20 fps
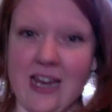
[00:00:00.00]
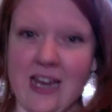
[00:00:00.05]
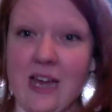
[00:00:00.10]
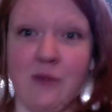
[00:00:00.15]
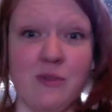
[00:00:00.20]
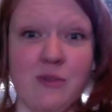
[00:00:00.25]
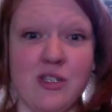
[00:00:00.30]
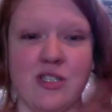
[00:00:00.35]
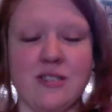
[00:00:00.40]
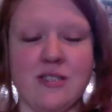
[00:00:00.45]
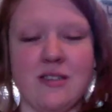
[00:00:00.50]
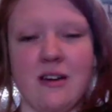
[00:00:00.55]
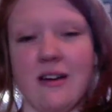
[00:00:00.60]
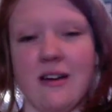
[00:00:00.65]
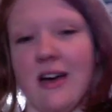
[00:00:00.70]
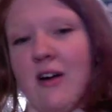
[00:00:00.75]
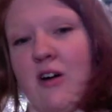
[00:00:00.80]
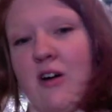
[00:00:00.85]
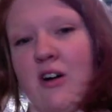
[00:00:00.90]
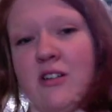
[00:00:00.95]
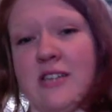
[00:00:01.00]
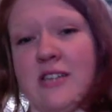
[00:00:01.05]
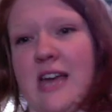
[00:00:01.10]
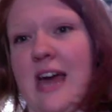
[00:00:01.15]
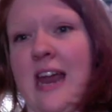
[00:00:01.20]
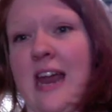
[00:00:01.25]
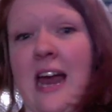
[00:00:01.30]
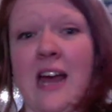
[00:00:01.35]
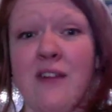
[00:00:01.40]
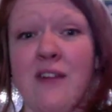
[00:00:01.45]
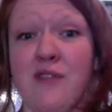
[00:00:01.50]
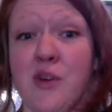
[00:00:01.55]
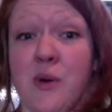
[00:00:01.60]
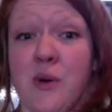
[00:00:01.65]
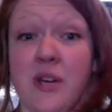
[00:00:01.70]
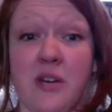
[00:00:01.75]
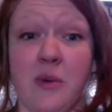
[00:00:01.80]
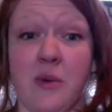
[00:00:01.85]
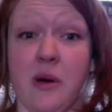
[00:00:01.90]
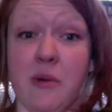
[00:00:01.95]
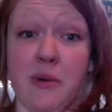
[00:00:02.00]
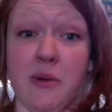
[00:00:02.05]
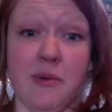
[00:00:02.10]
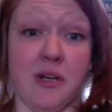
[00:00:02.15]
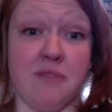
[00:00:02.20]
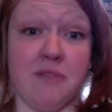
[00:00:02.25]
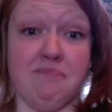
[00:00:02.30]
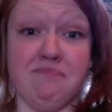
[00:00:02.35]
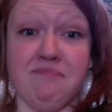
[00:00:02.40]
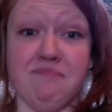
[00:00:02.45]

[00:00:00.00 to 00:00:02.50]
And we just hung out all day, and I have no idea where we were.